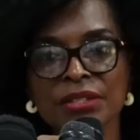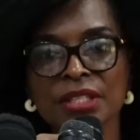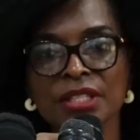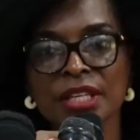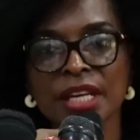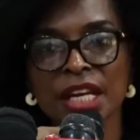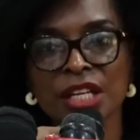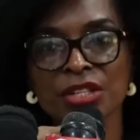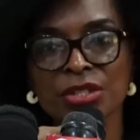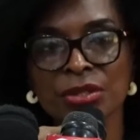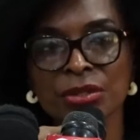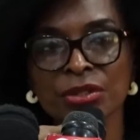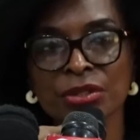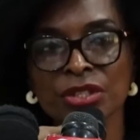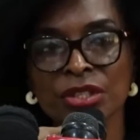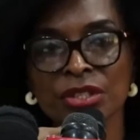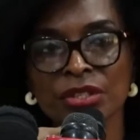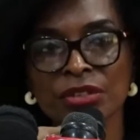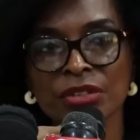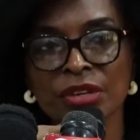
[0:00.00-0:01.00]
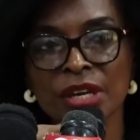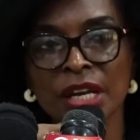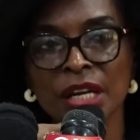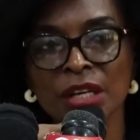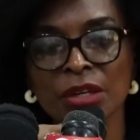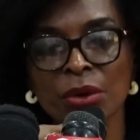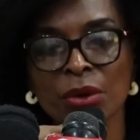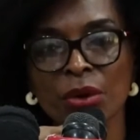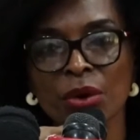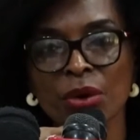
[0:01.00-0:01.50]
Dr. Ma urged
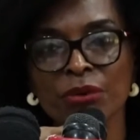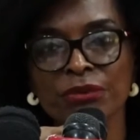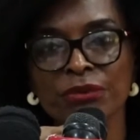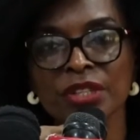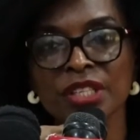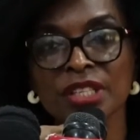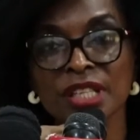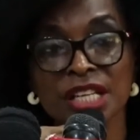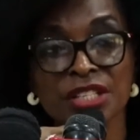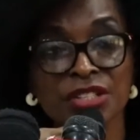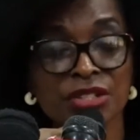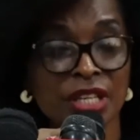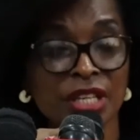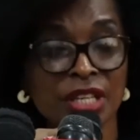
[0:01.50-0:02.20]
stakeholders to